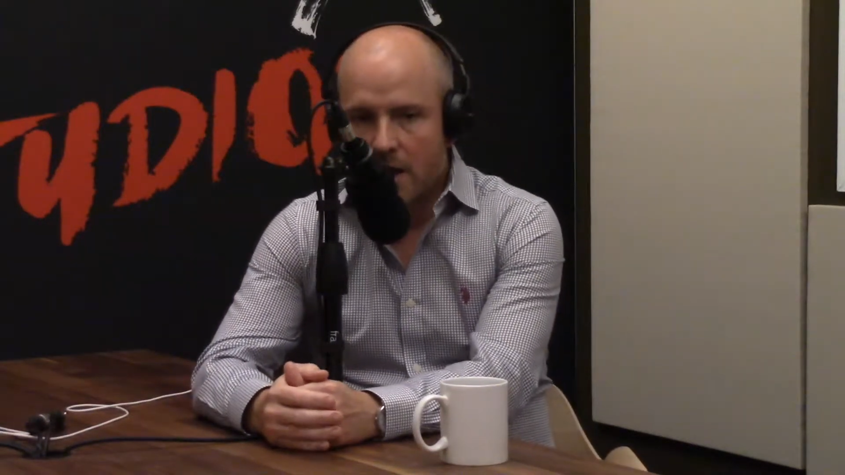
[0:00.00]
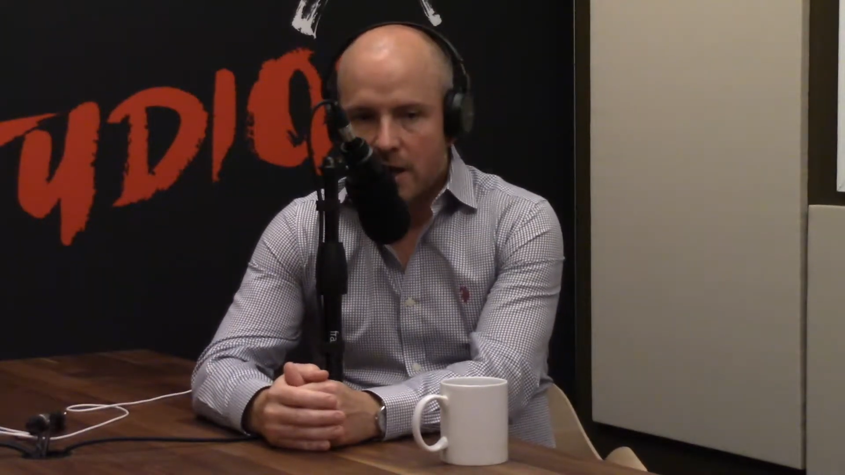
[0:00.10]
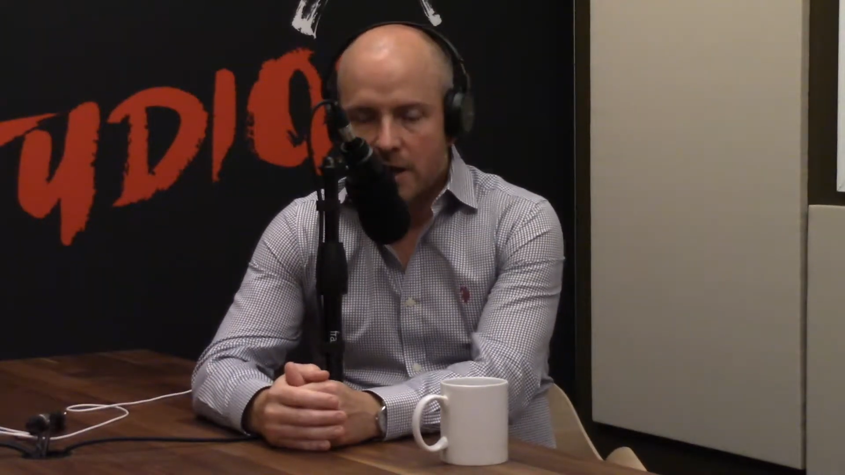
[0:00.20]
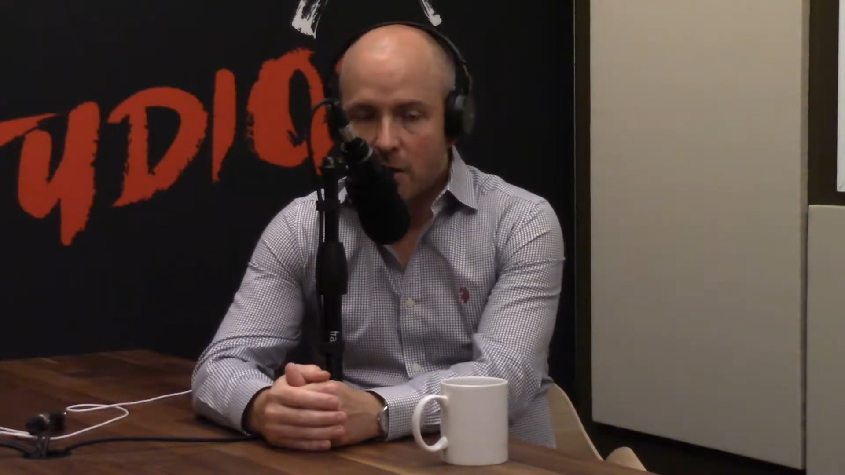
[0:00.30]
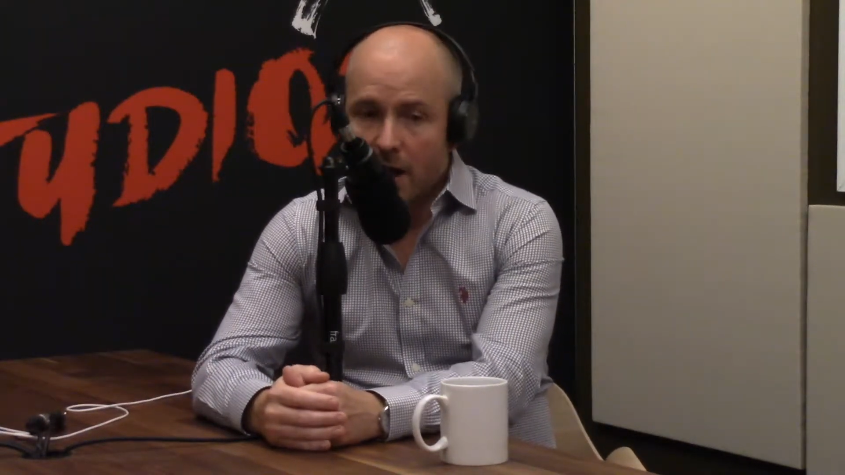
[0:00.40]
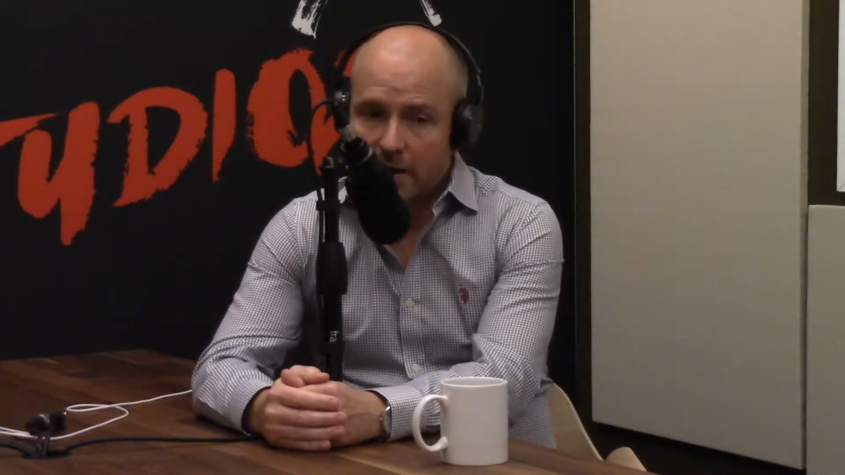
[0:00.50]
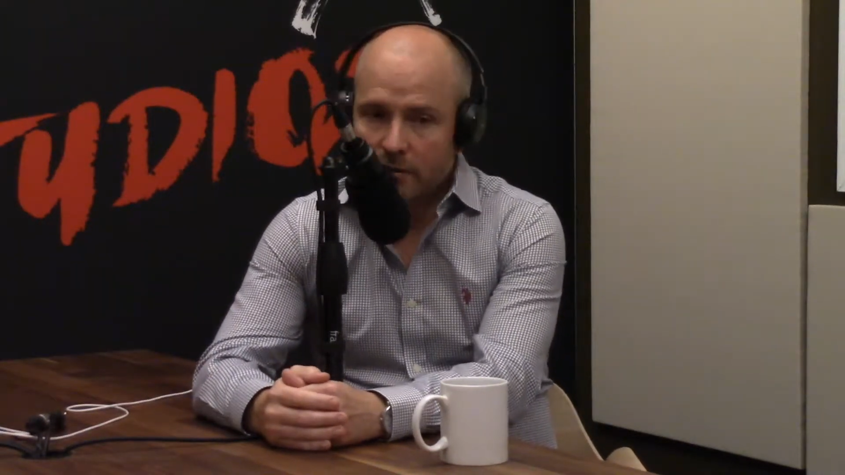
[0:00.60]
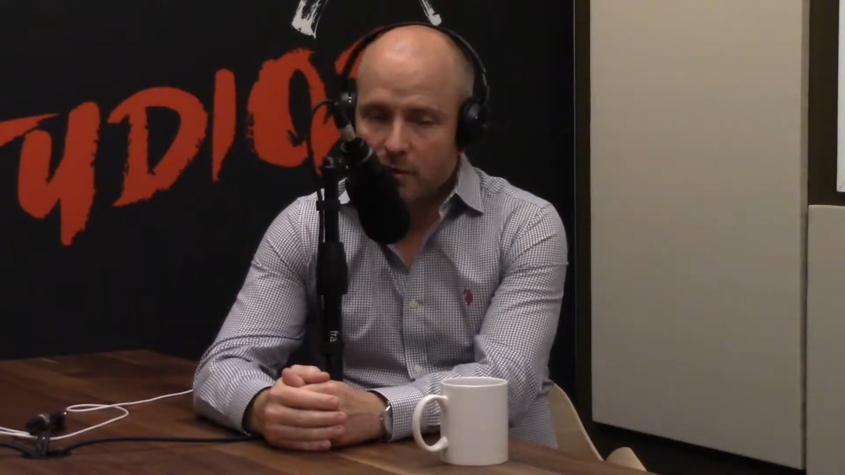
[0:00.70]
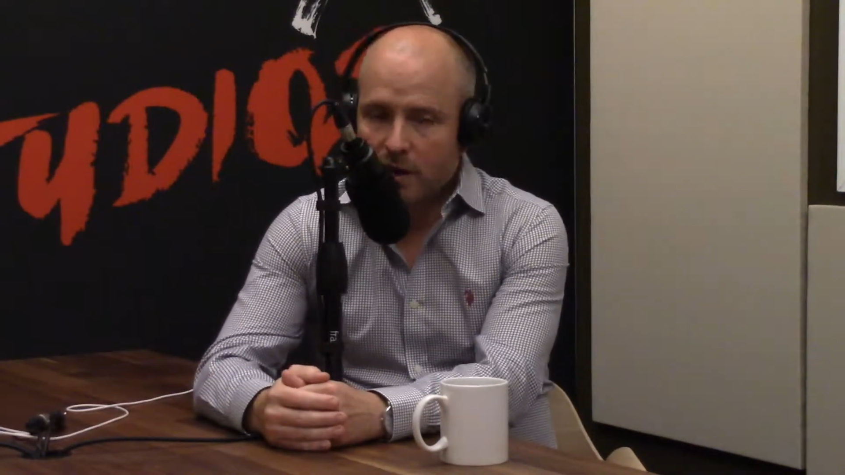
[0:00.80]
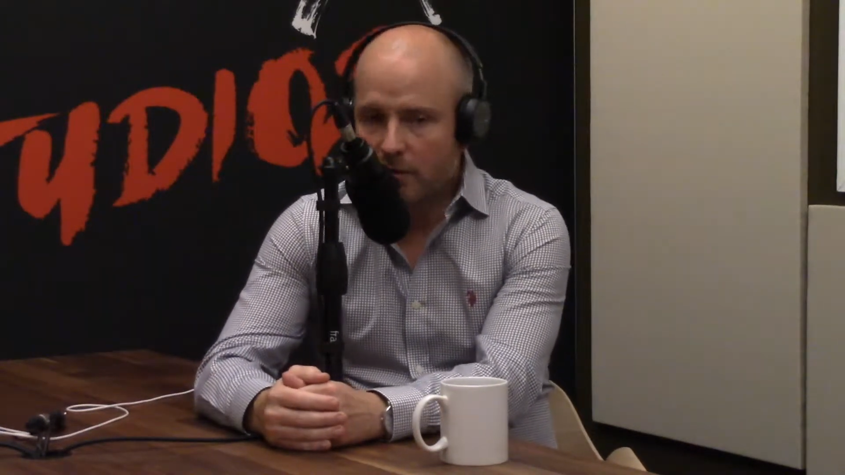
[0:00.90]
You know, I don't
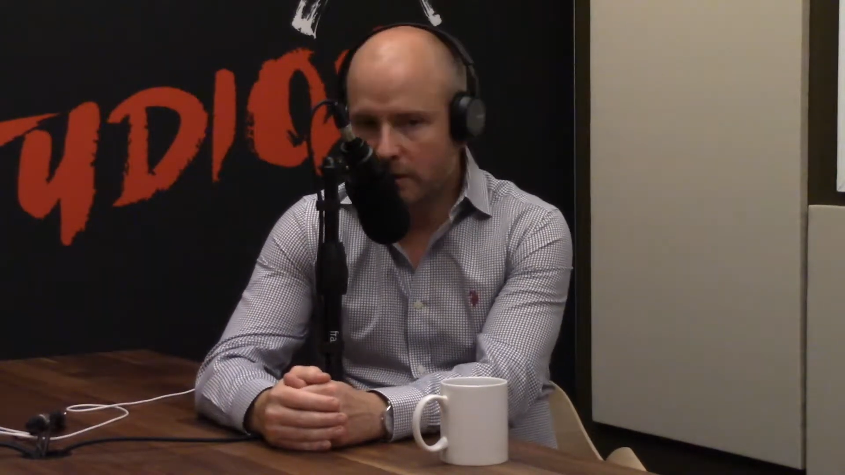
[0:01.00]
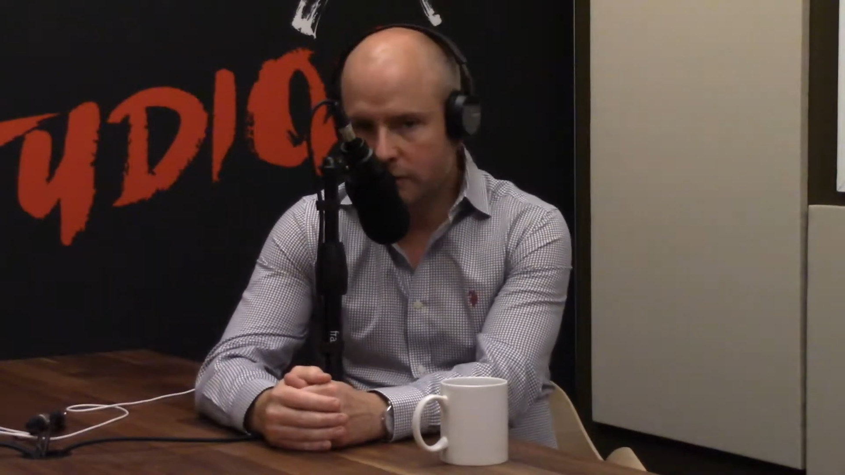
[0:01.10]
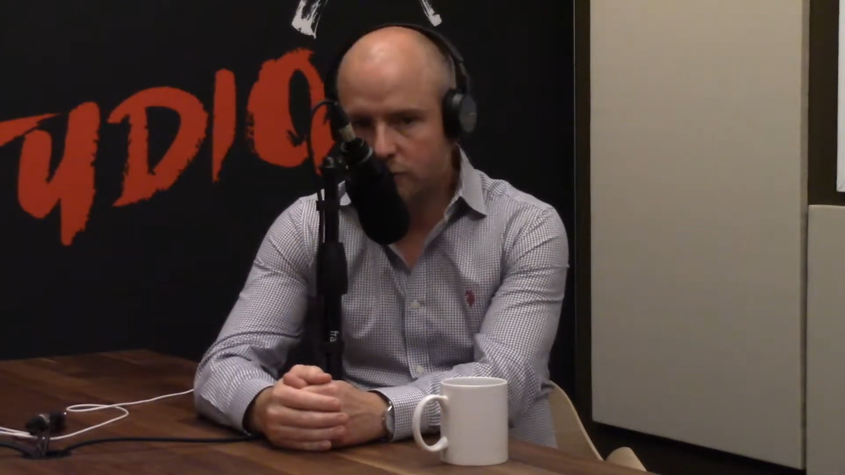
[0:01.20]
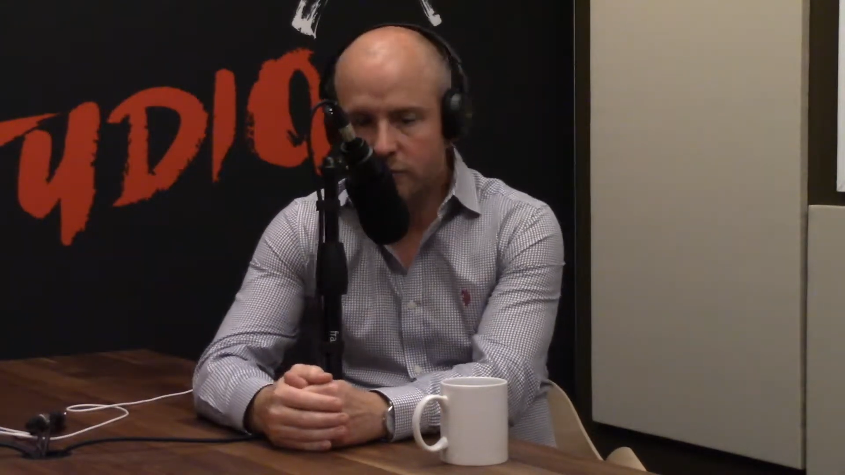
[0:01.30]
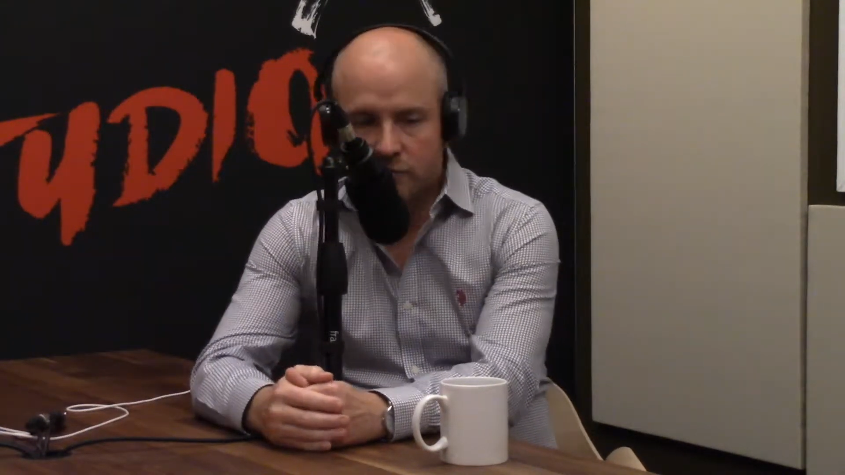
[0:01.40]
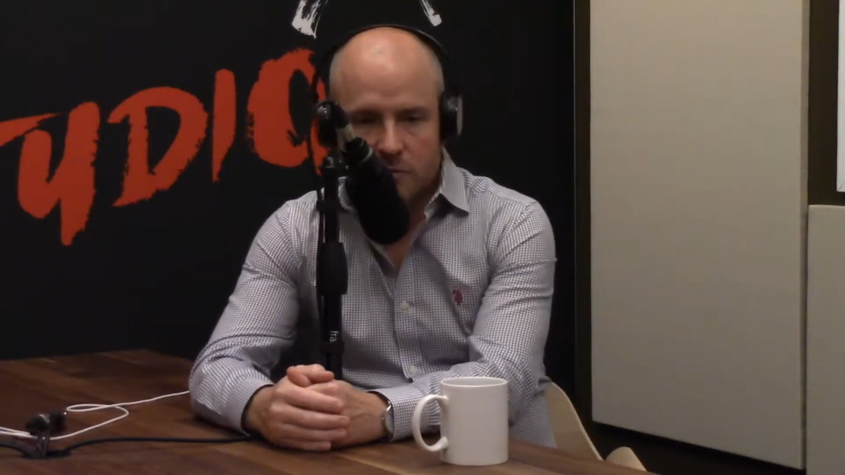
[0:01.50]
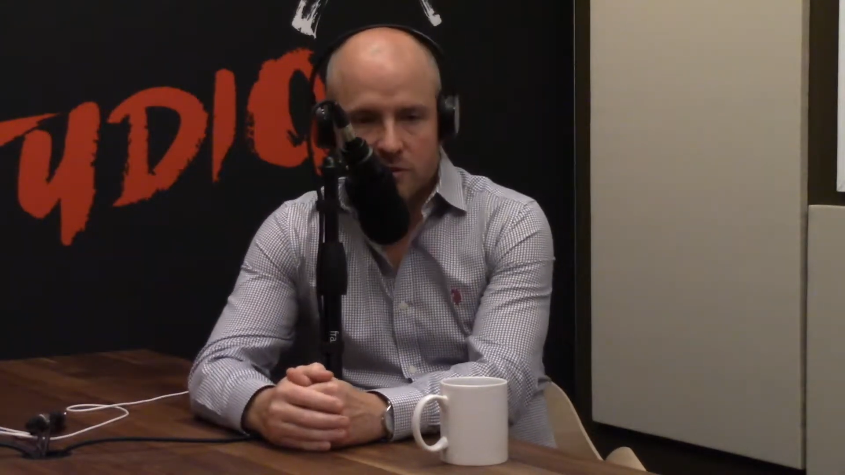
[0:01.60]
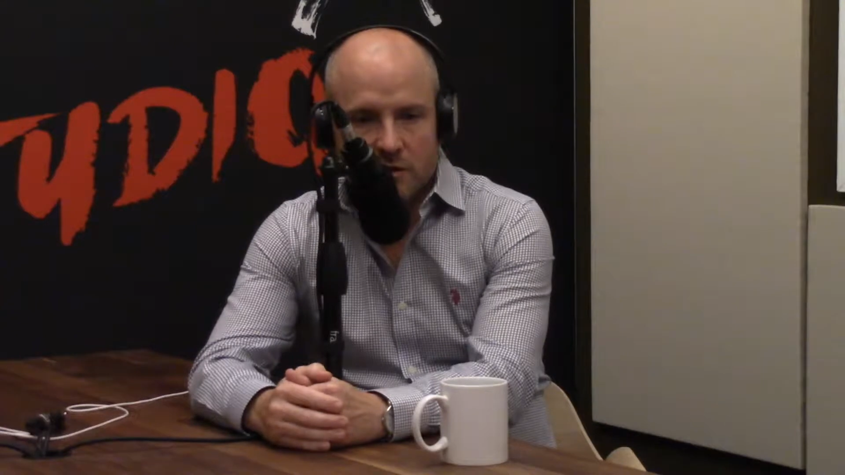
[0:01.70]
know how electrical distributors and